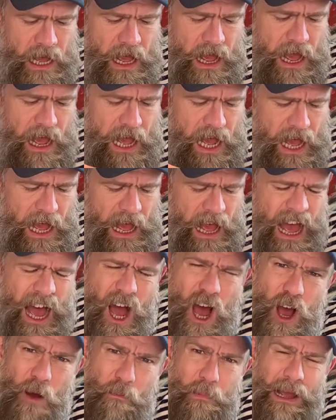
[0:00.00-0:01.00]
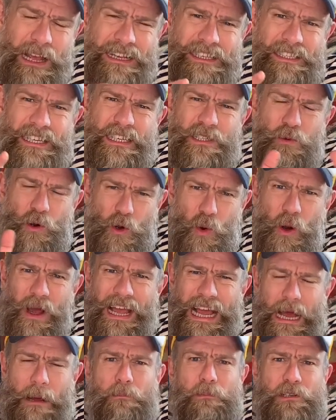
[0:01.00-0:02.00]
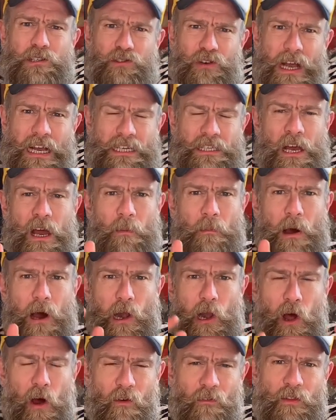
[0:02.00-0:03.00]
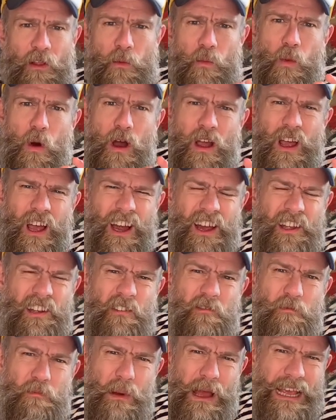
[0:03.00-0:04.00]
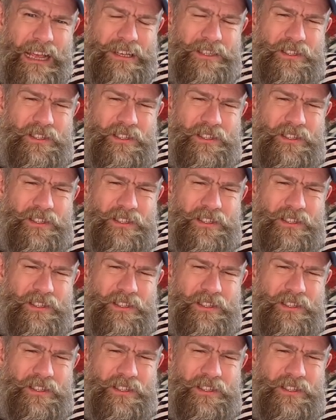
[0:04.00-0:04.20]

Uh, her paintings were quite abstract, but a lot of them were kind of based